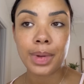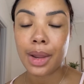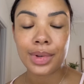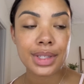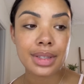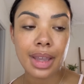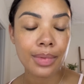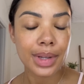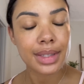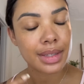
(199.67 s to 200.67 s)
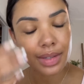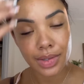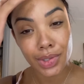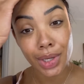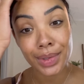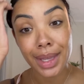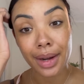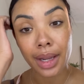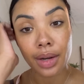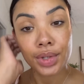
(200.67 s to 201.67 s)
But it was so
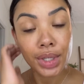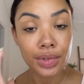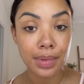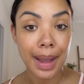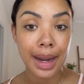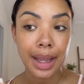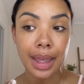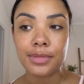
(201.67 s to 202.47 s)
scary and it was so traumatic.